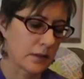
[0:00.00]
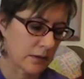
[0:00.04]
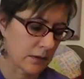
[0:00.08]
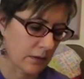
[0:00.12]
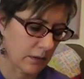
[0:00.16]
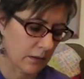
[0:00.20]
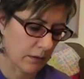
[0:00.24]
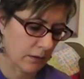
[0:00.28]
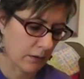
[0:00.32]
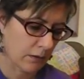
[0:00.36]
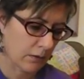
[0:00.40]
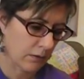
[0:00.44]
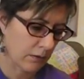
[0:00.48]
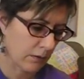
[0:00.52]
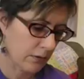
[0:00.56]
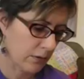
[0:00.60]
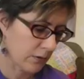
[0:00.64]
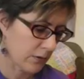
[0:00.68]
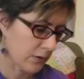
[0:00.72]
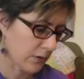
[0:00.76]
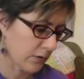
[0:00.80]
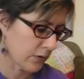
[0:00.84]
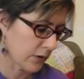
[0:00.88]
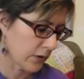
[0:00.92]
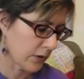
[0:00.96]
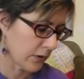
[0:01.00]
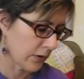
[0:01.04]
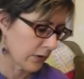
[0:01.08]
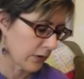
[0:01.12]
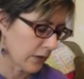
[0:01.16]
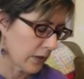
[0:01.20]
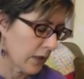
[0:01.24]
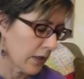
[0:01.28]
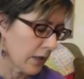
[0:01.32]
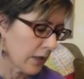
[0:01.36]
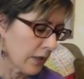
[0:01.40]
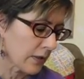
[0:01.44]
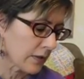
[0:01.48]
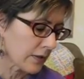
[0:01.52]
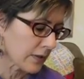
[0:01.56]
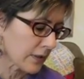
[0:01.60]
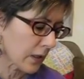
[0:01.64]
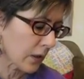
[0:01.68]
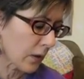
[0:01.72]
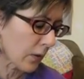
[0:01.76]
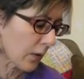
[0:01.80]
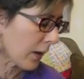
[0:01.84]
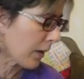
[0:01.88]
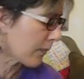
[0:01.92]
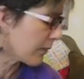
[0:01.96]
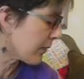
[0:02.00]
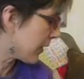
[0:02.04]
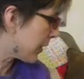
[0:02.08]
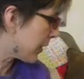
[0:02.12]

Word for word: Ah, oh, they're so cute. So I'm